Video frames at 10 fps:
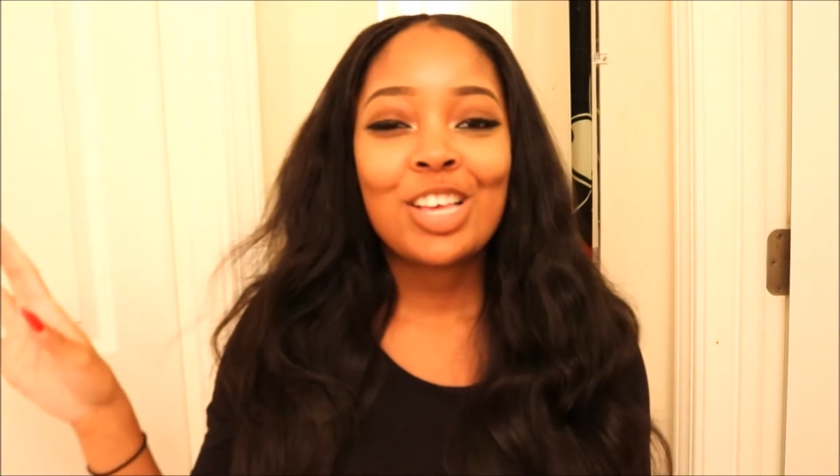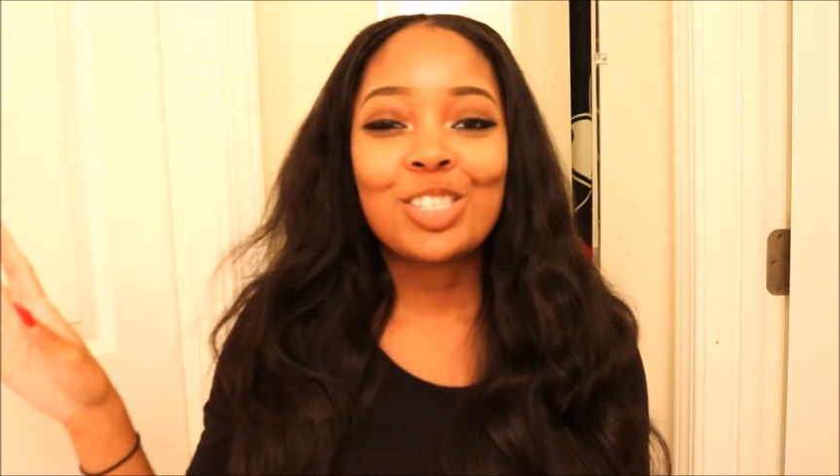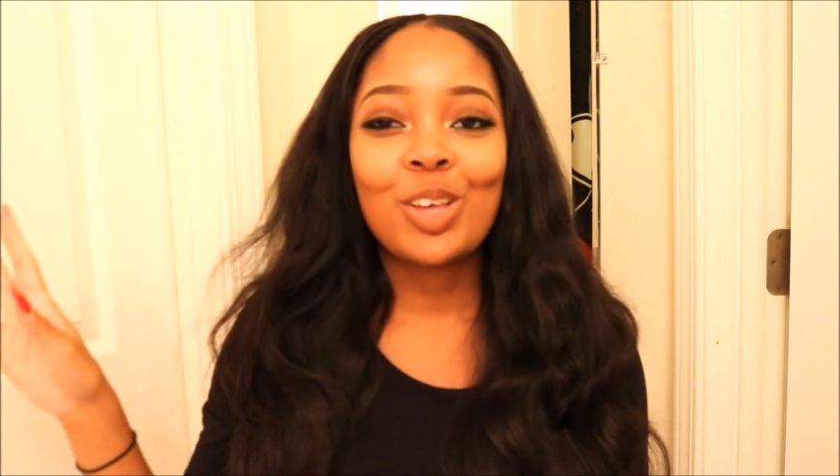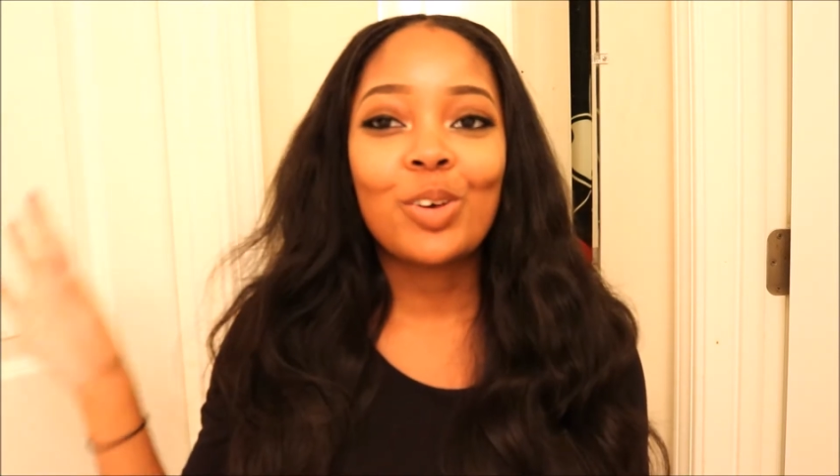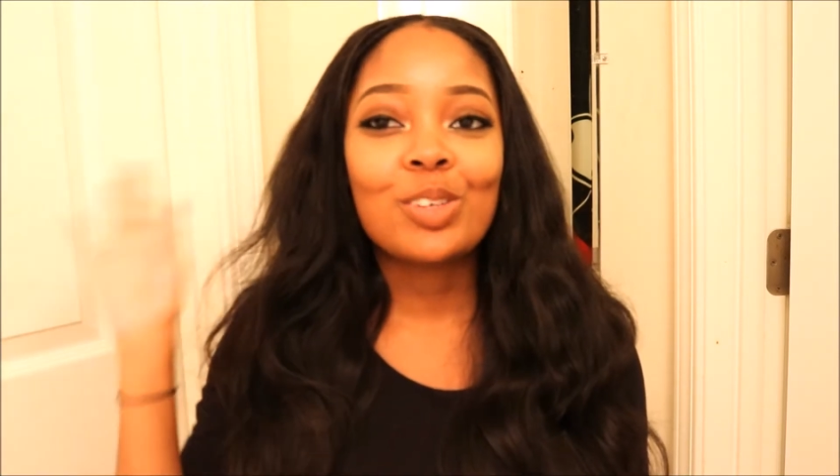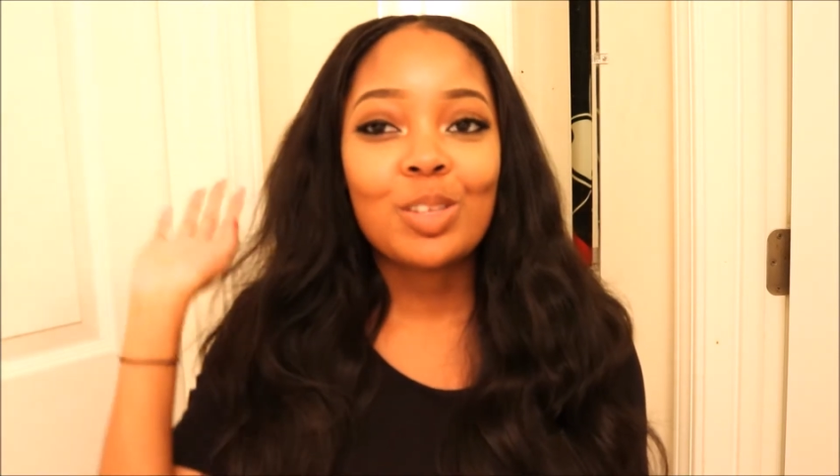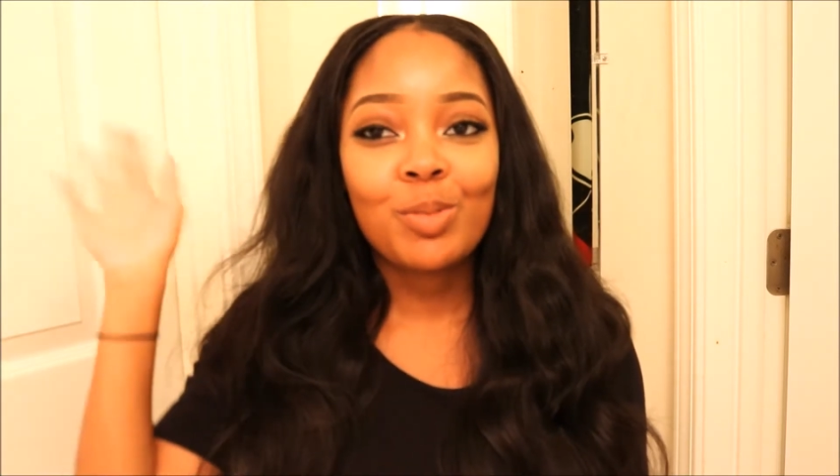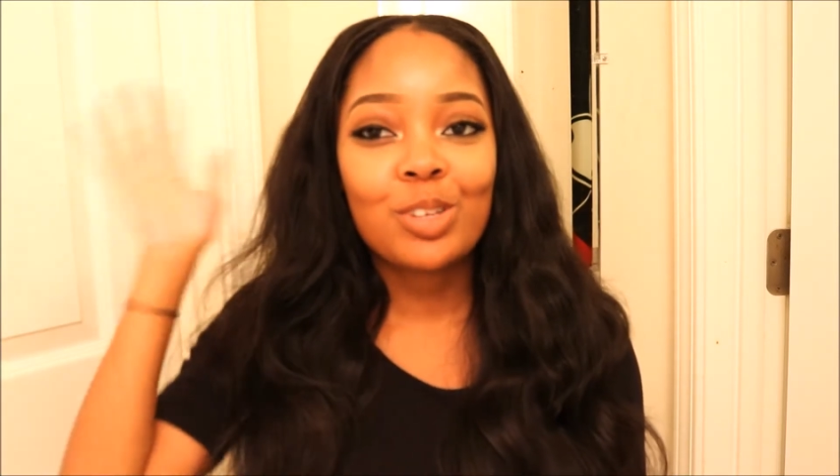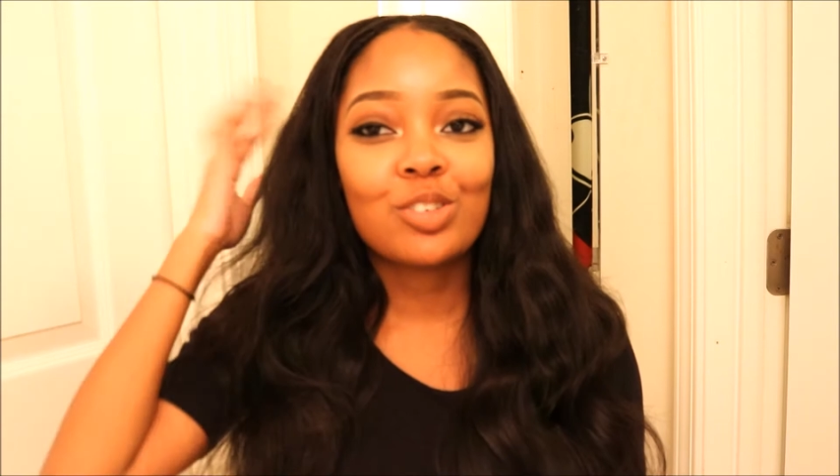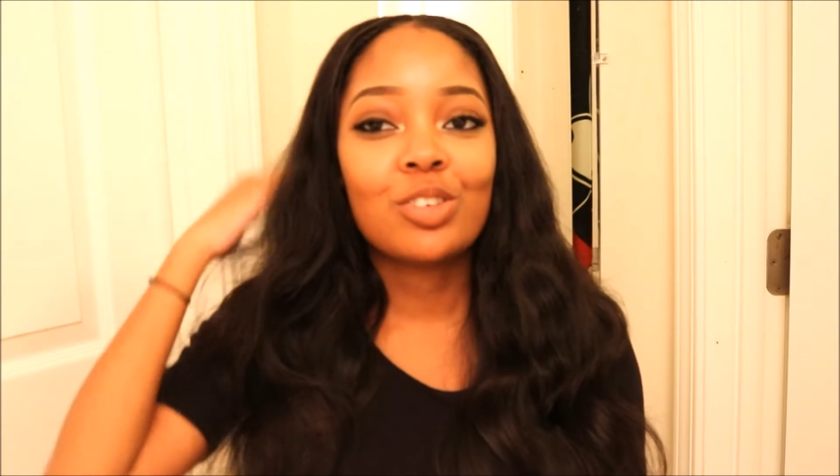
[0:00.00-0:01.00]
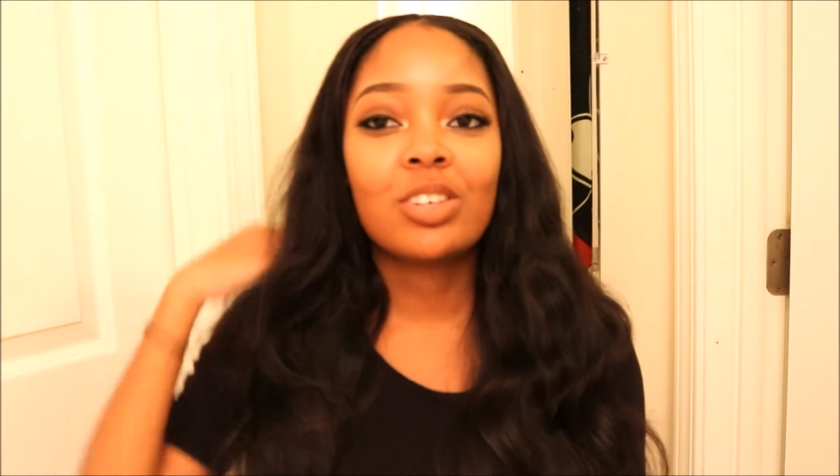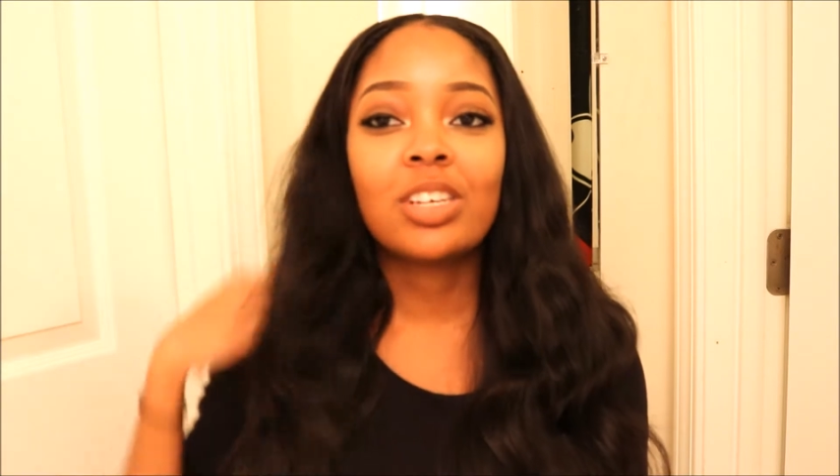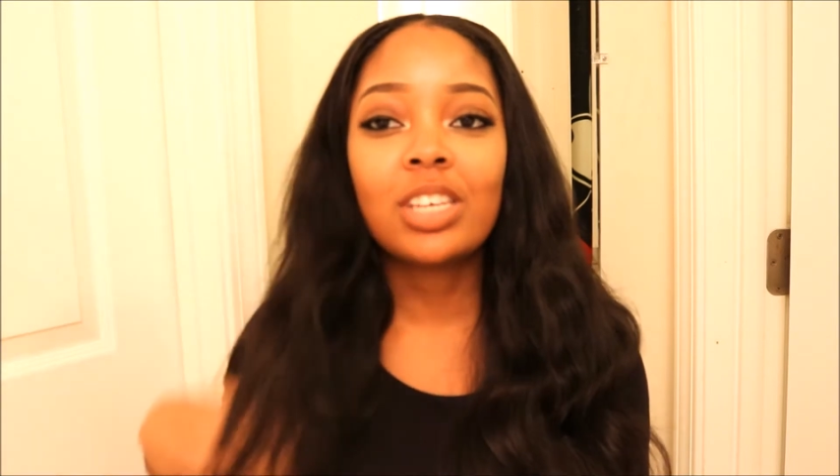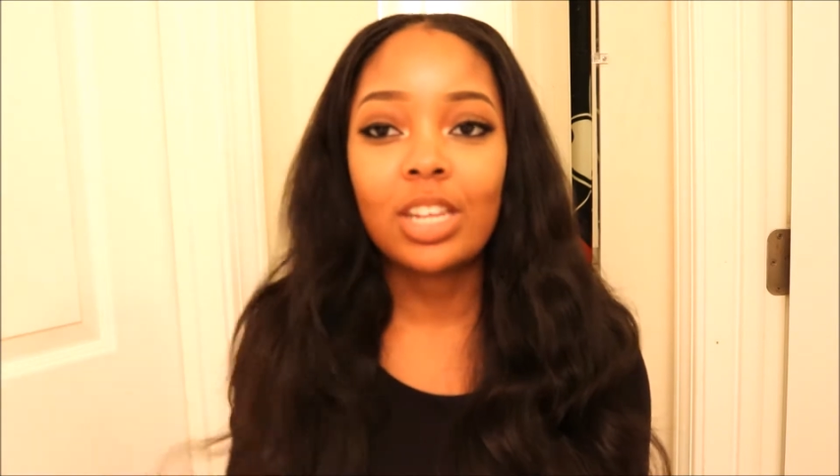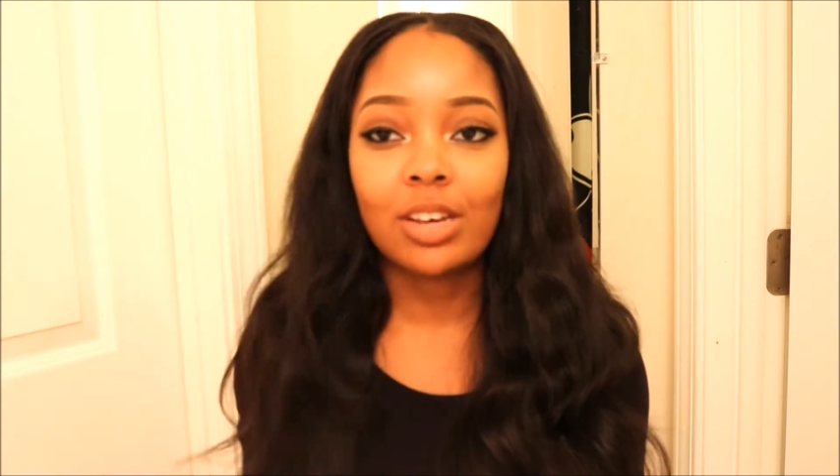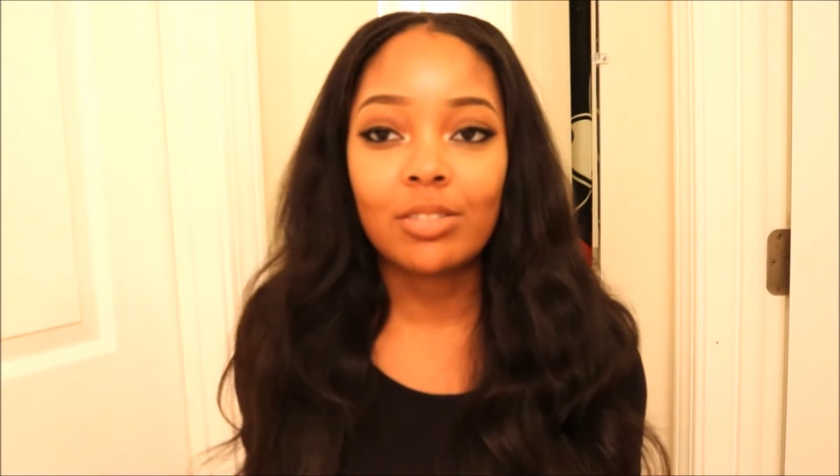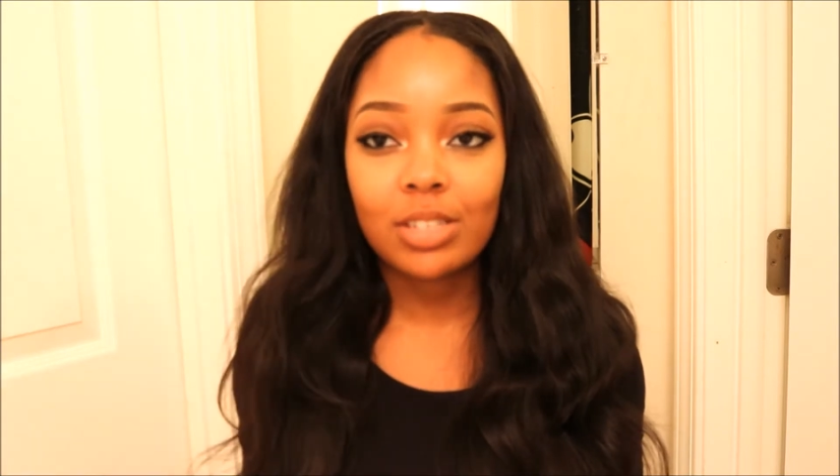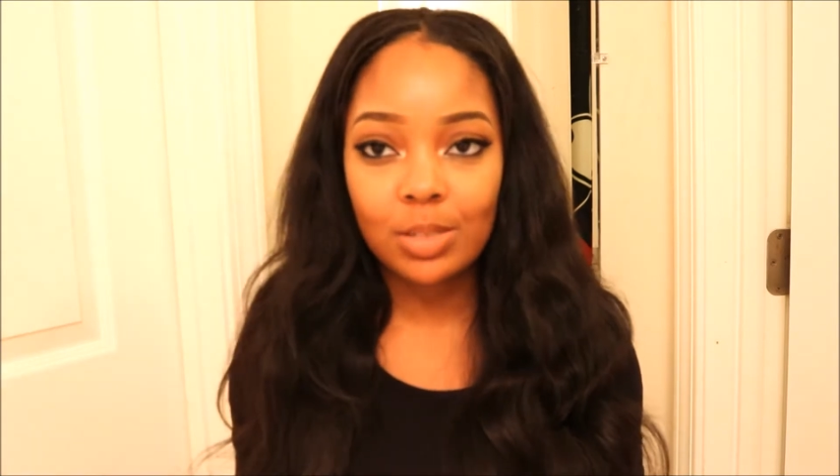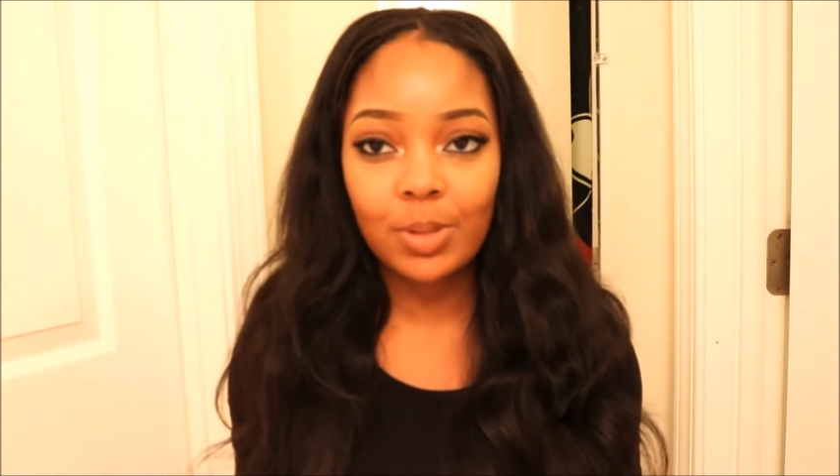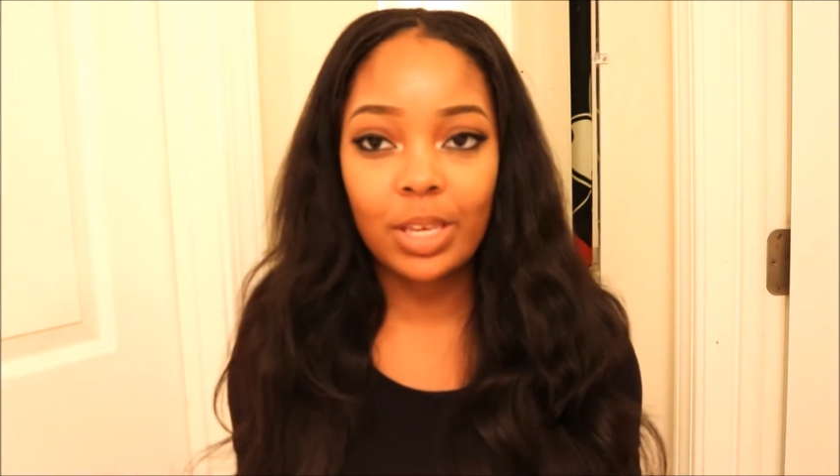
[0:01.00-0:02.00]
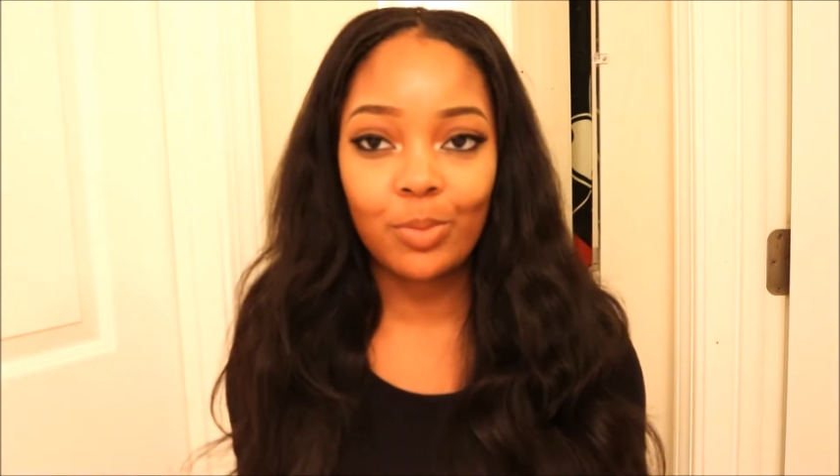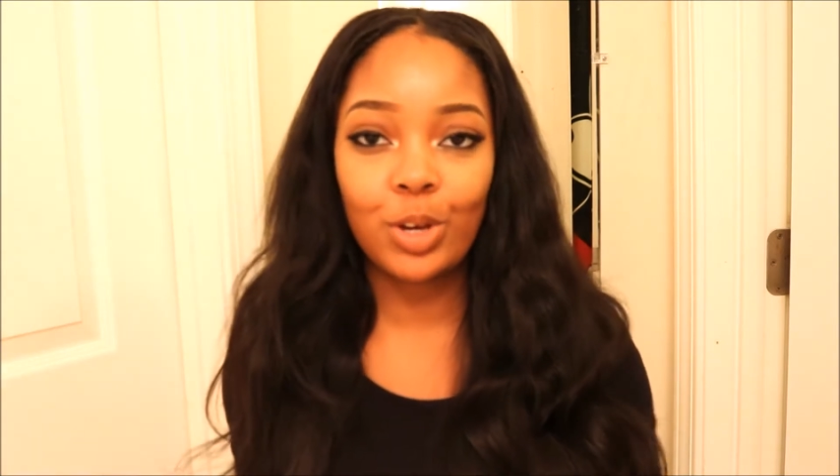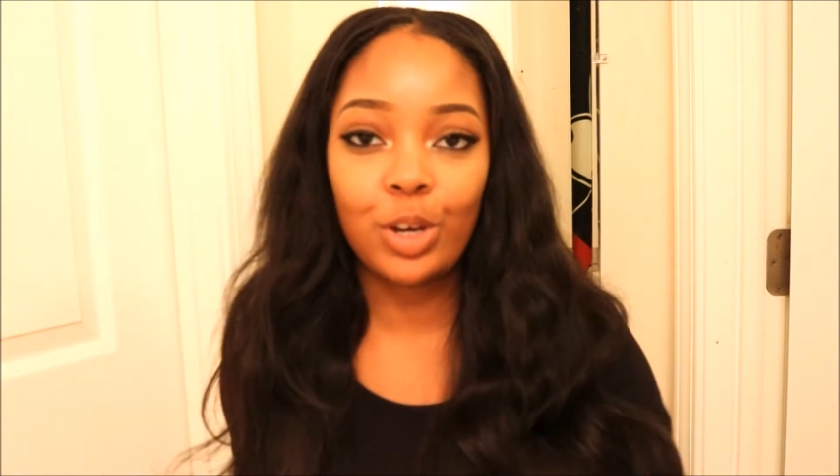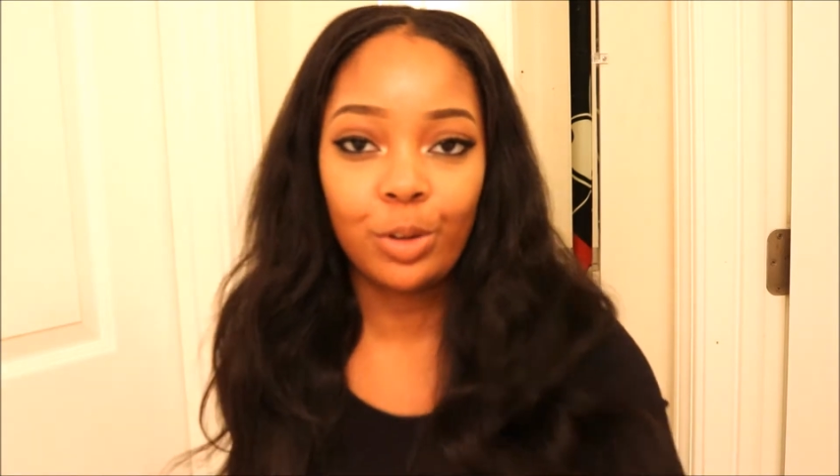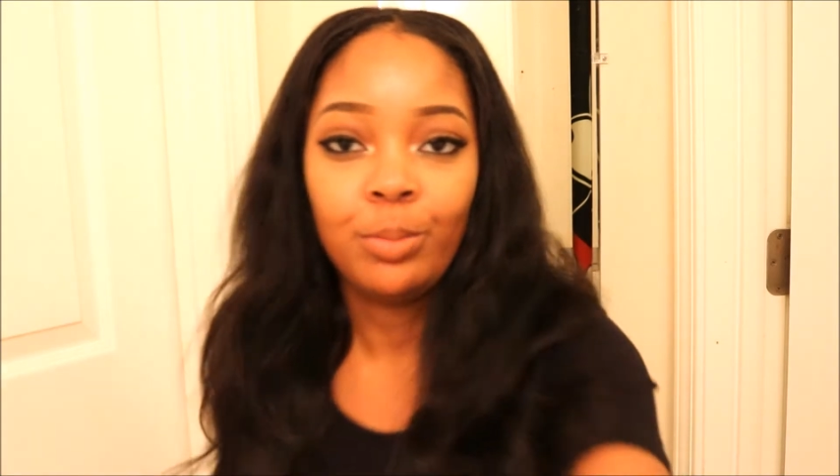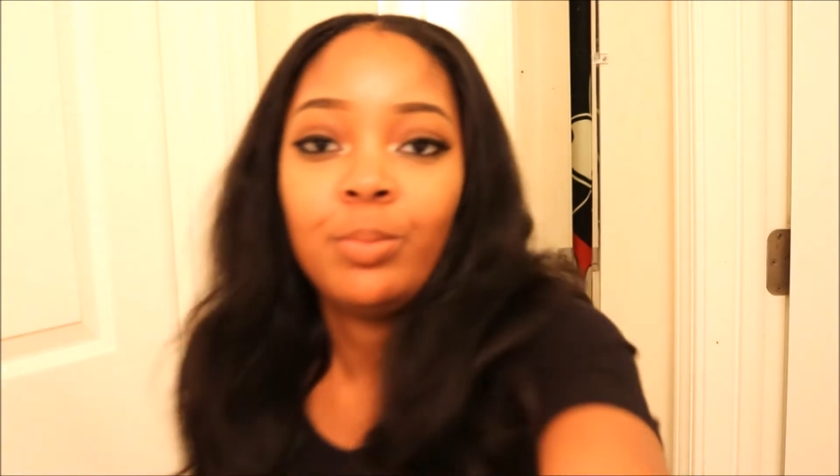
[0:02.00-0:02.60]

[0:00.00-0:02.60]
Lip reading: So it was a pleasure, you know, speaking with her.